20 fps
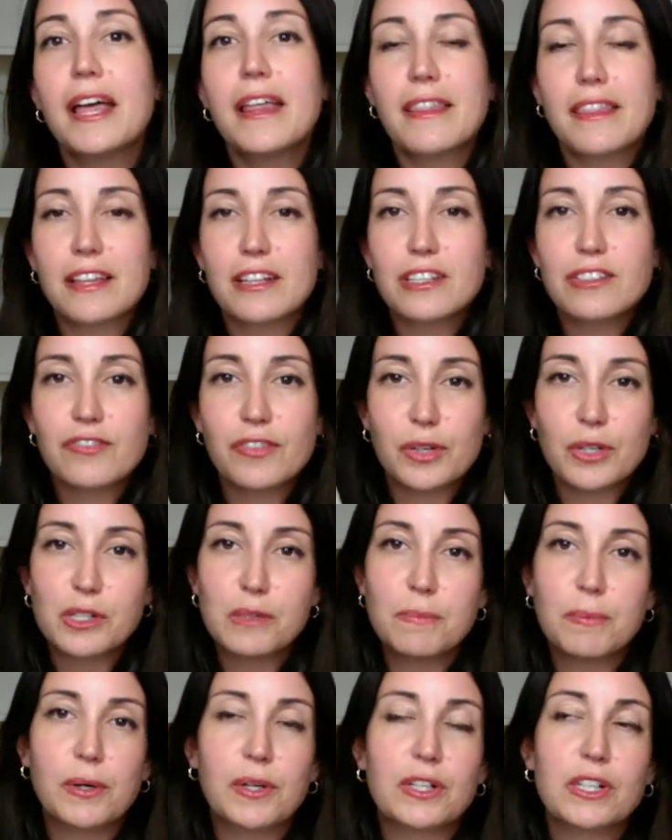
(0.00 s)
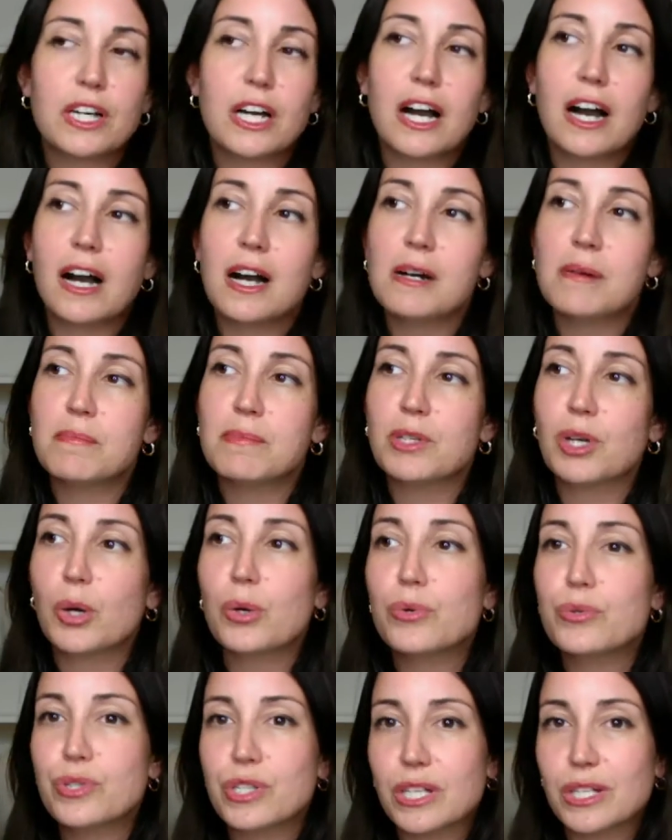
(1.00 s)
This first book
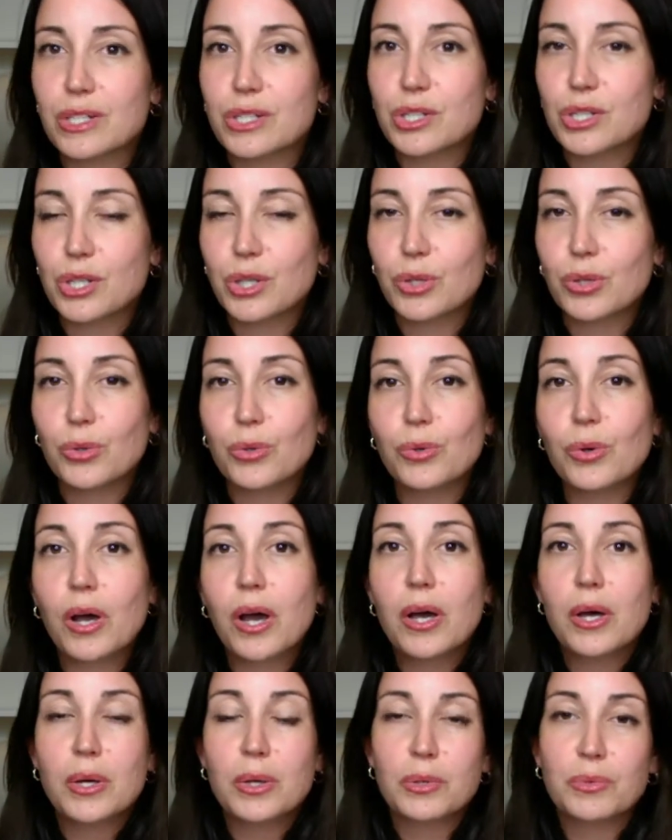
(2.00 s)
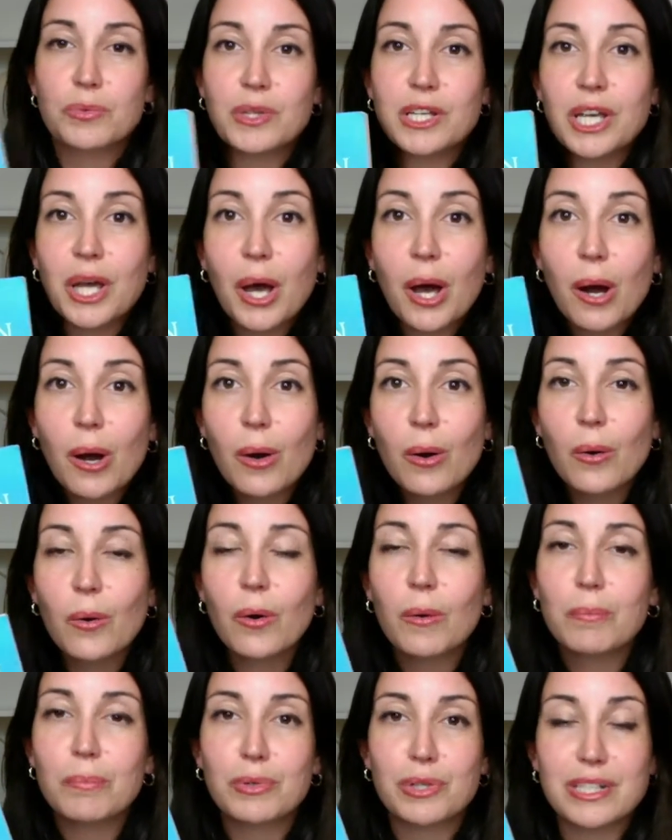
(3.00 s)
goes into
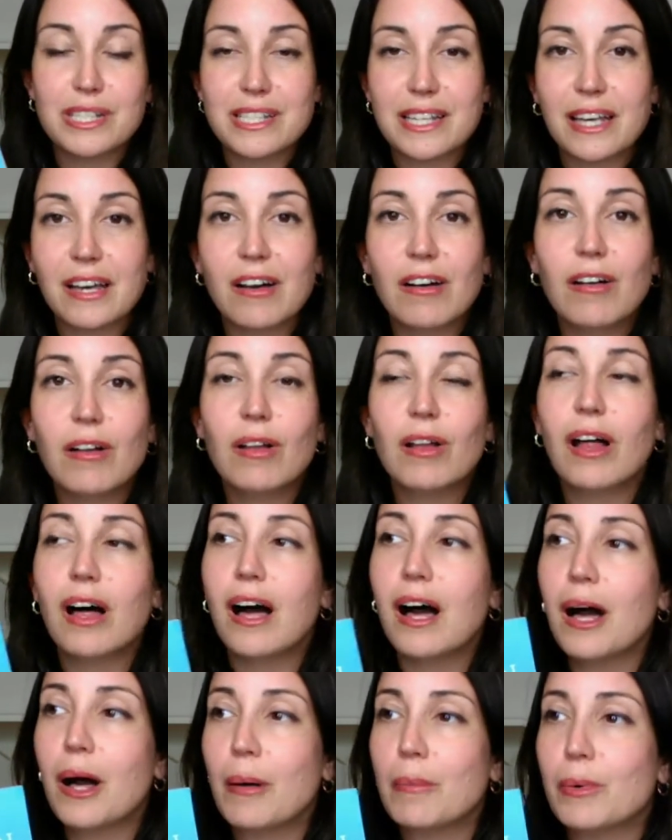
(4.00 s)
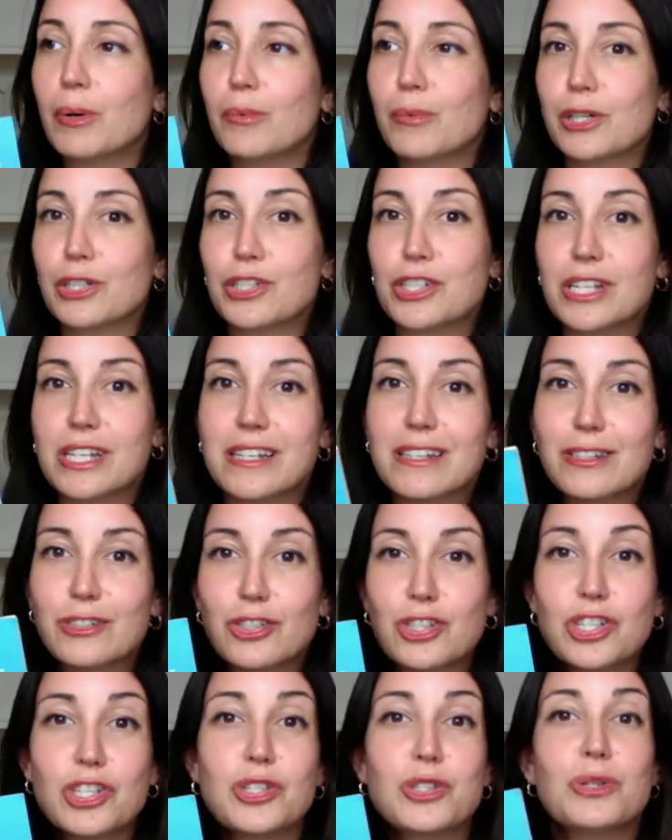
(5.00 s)
Rio, Brazil, which is
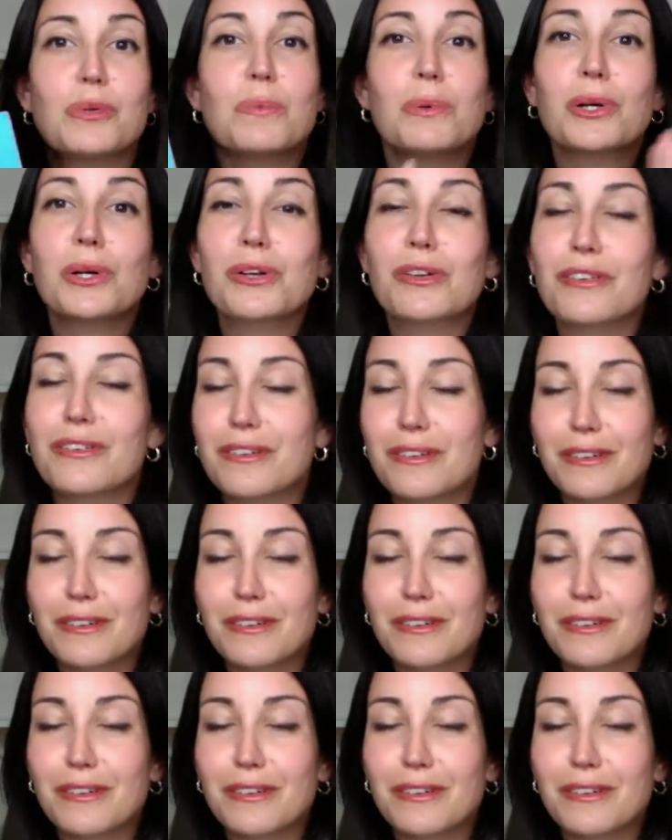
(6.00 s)
just super